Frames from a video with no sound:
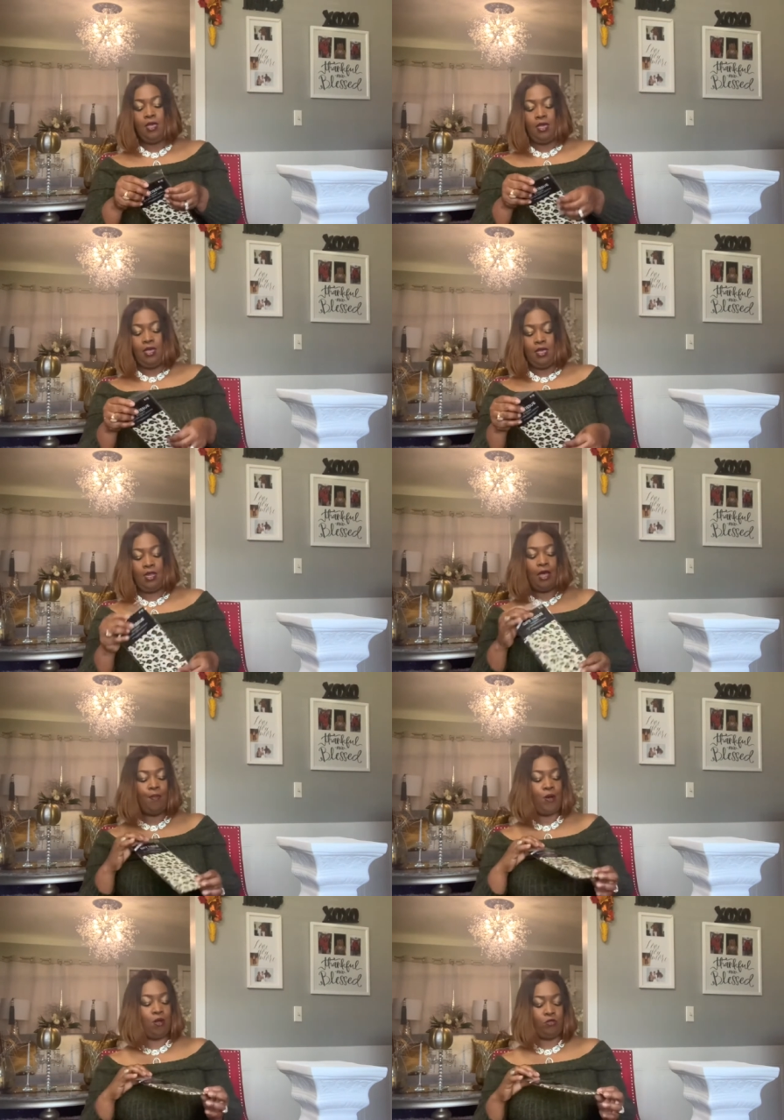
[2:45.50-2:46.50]
And I
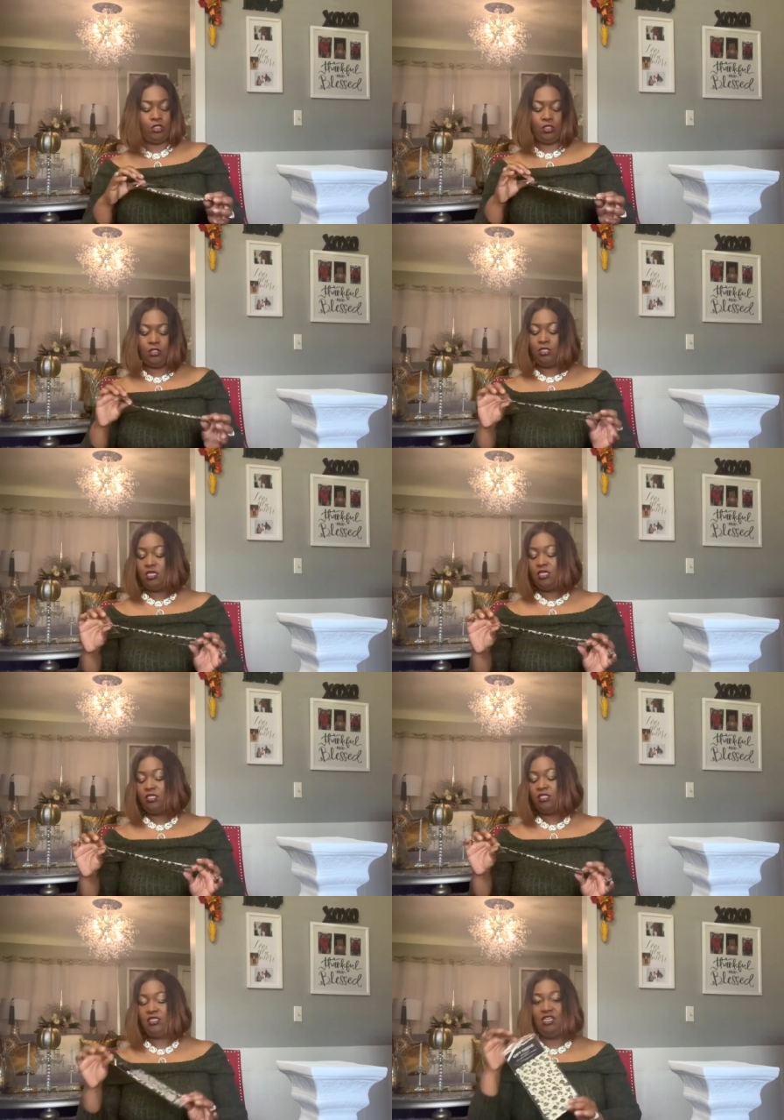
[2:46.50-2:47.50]
purchased
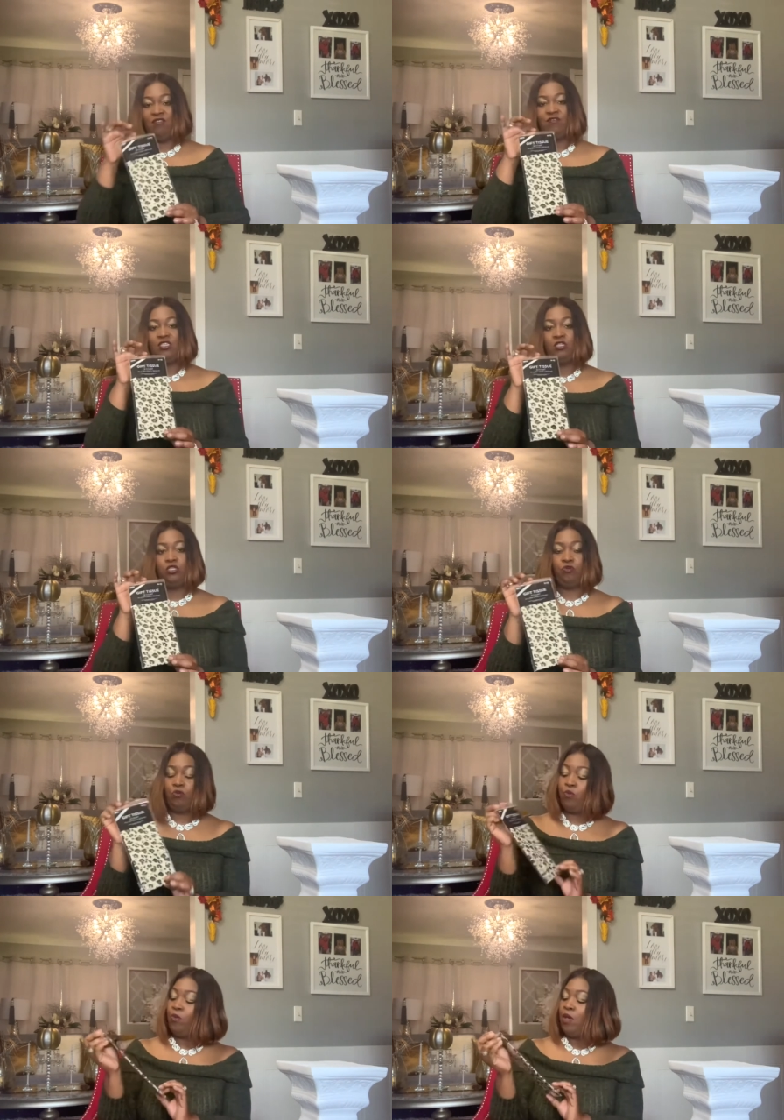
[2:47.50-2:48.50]
this gift tissue
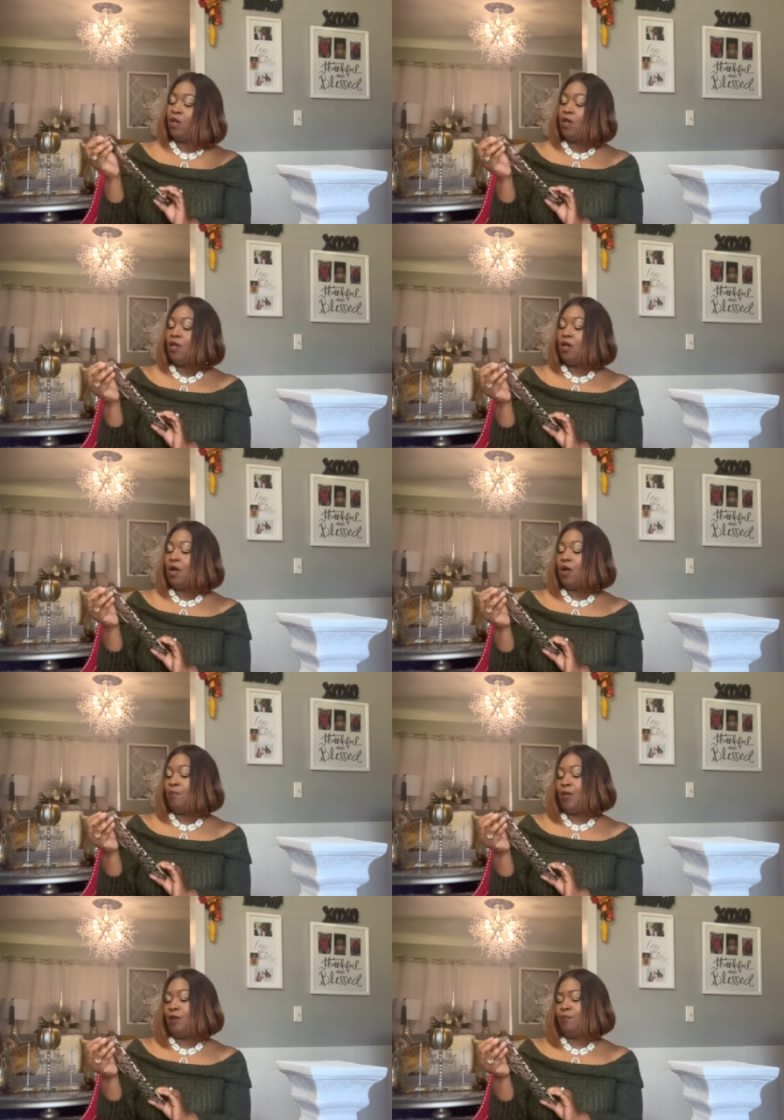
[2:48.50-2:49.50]
uh,
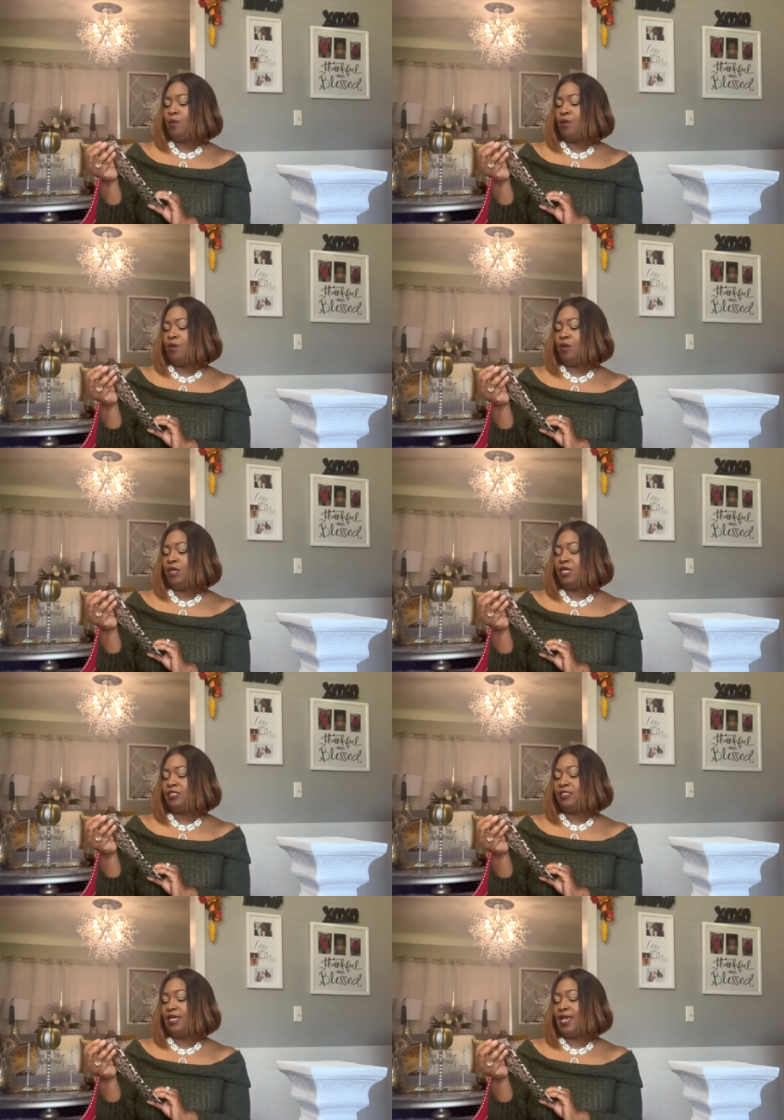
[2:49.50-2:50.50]
paper.
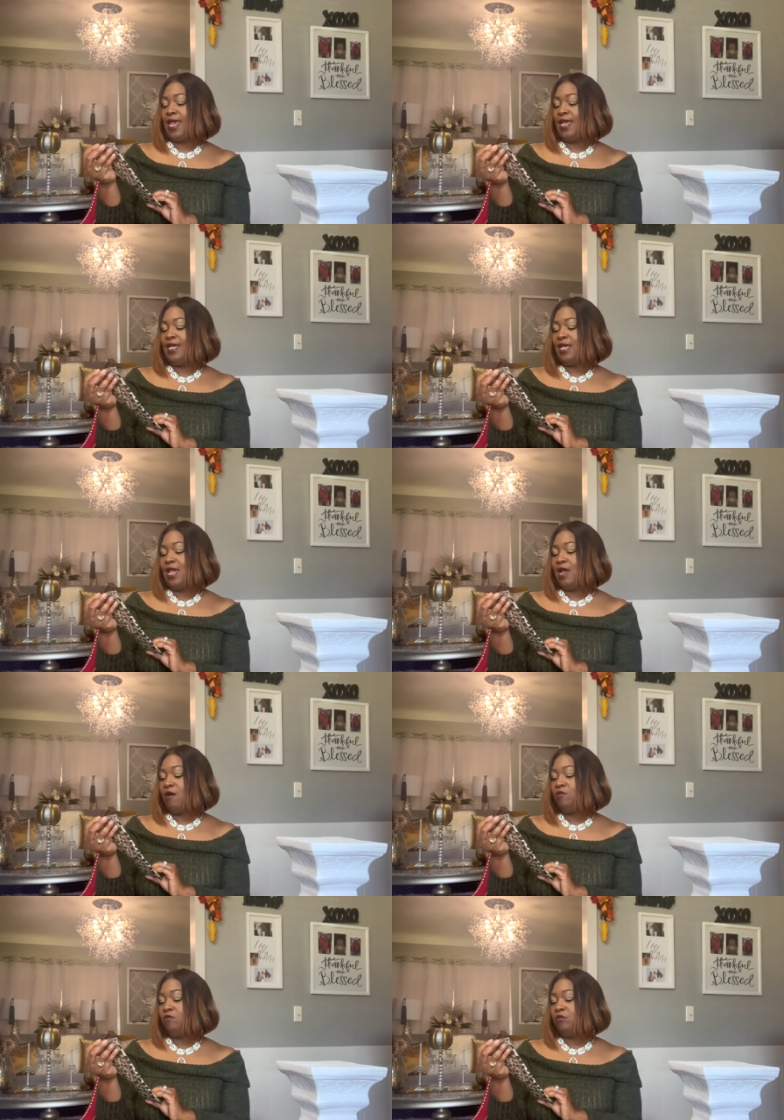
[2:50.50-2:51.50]
It's a eight
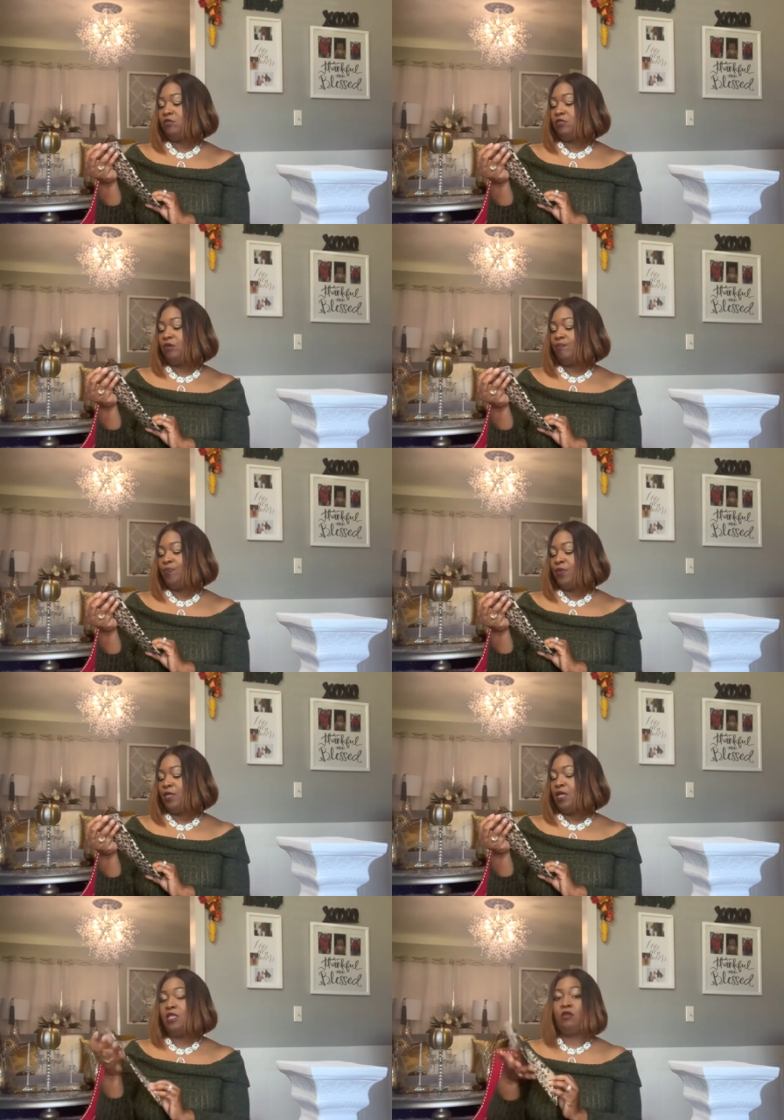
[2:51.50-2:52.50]
count
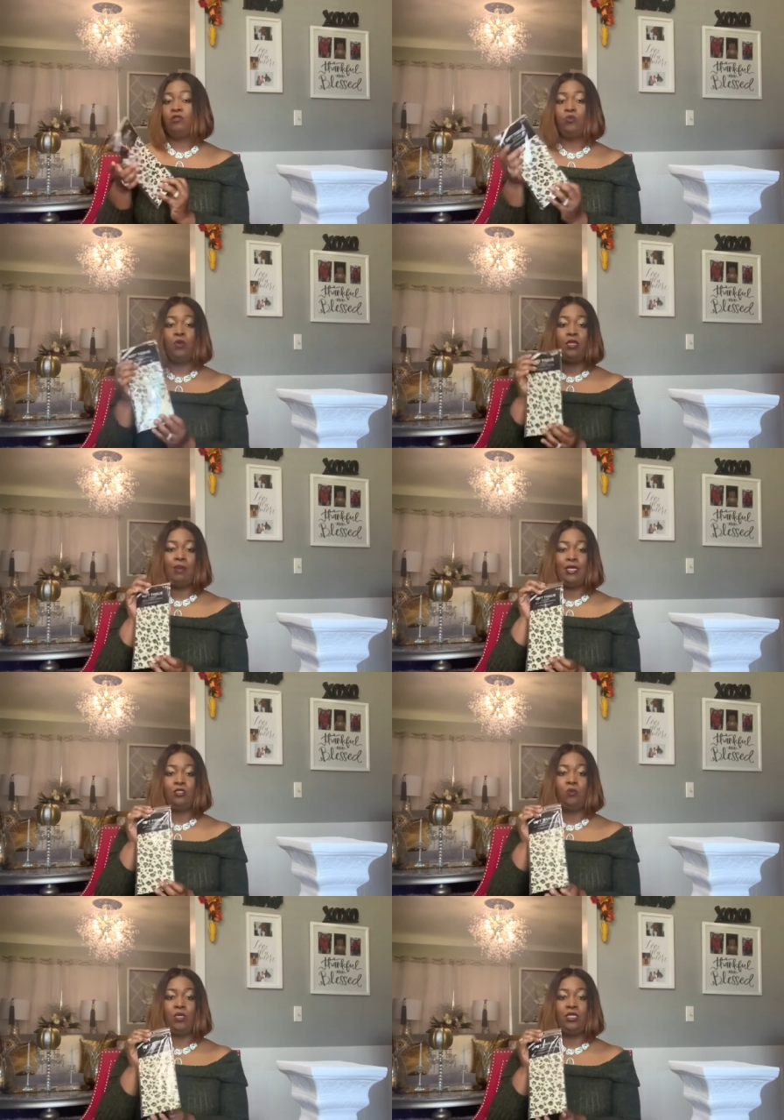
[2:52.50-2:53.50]
and they're 20 by
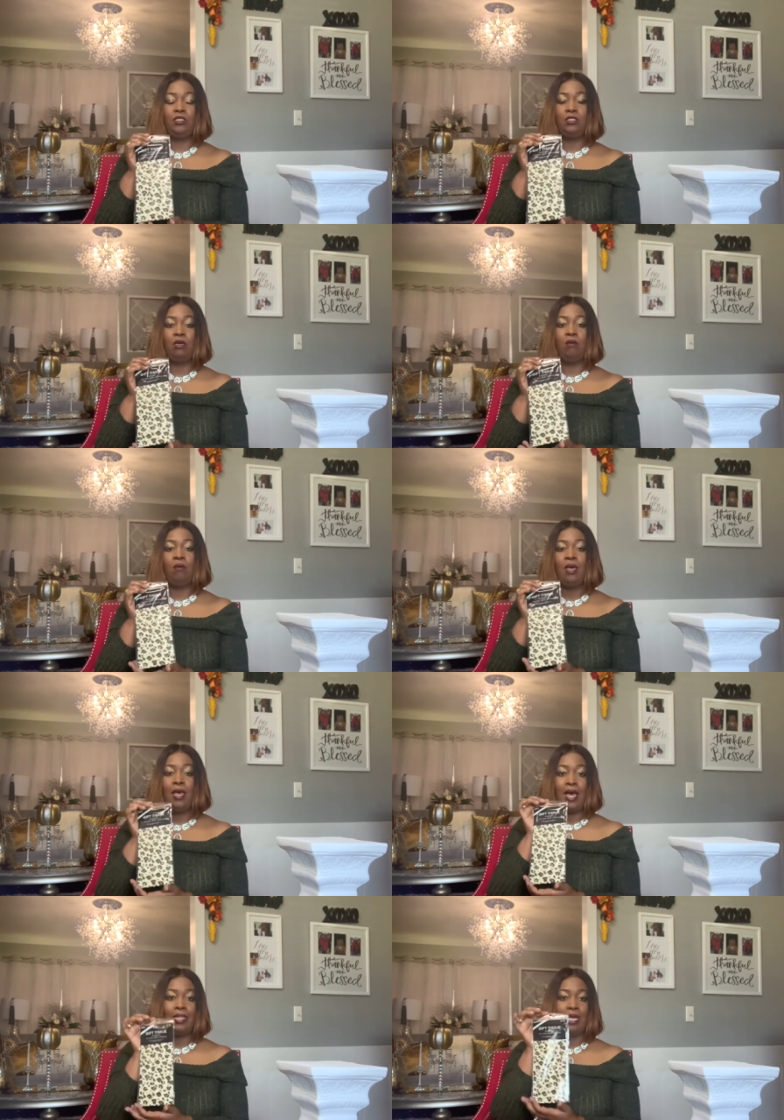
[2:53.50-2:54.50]
20. So
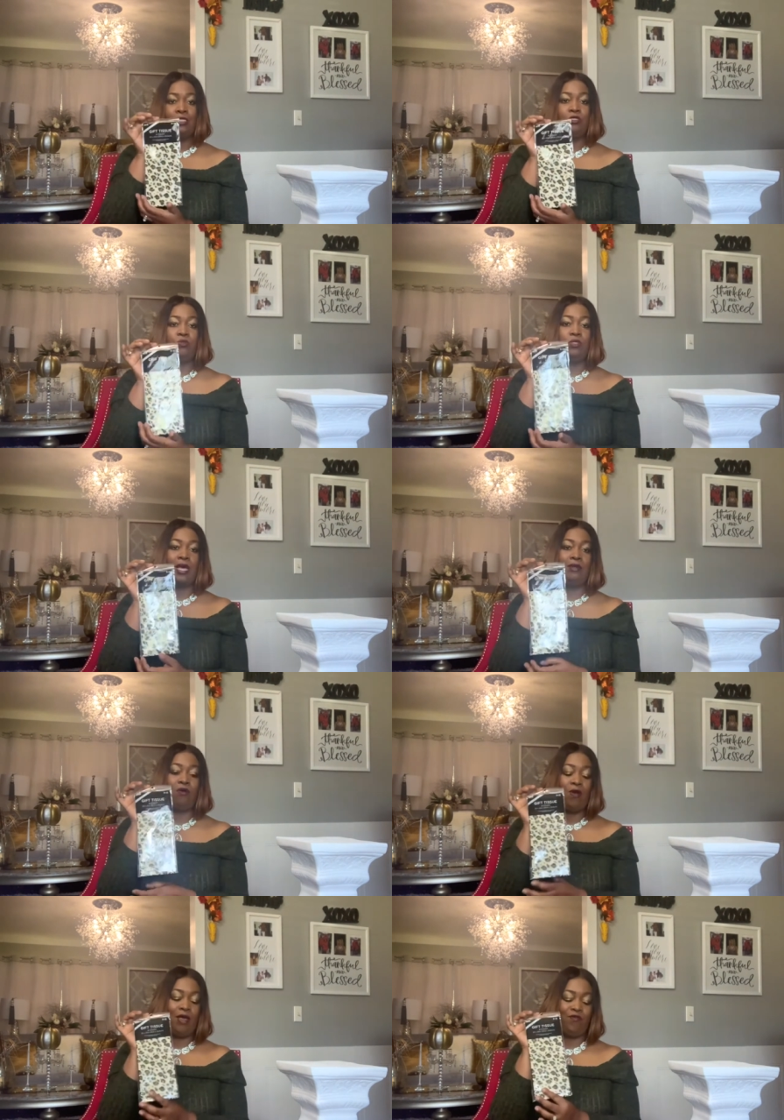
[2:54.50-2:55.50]
I like to do a lot of
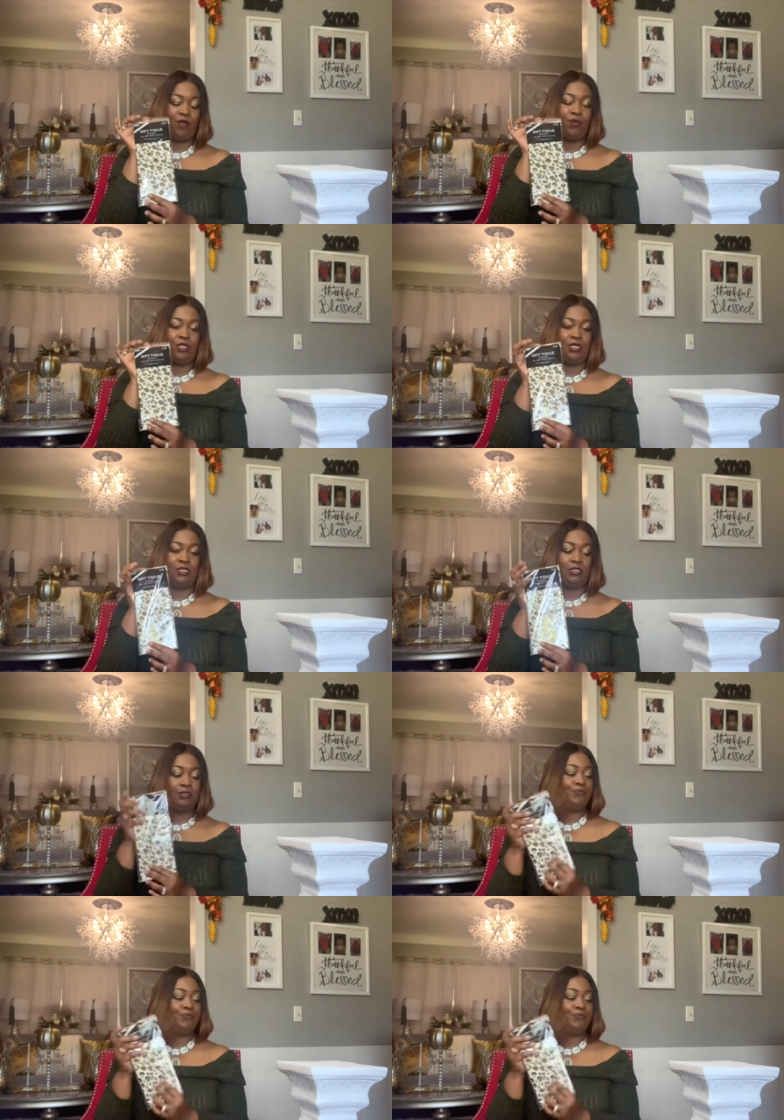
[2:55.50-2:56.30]
crafting with this.